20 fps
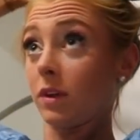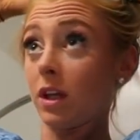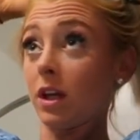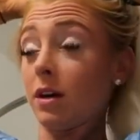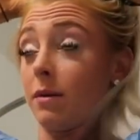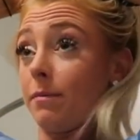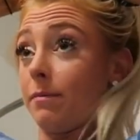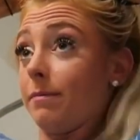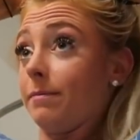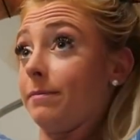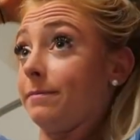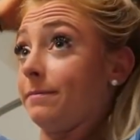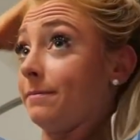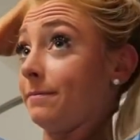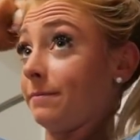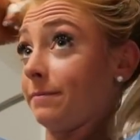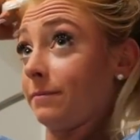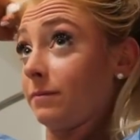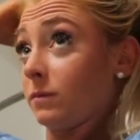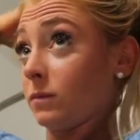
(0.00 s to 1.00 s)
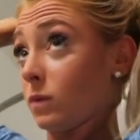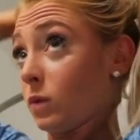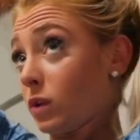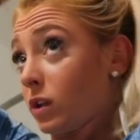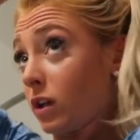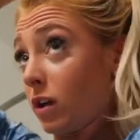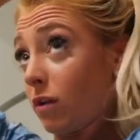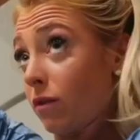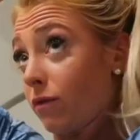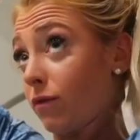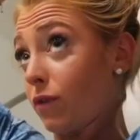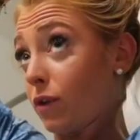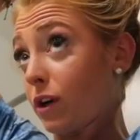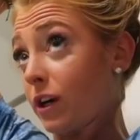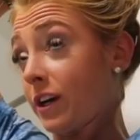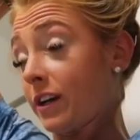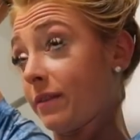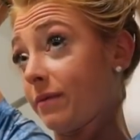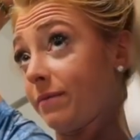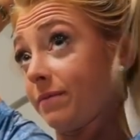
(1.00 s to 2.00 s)
Yep, we're going for
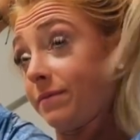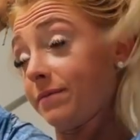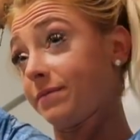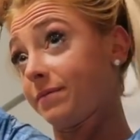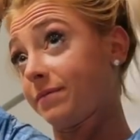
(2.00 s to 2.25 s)
it.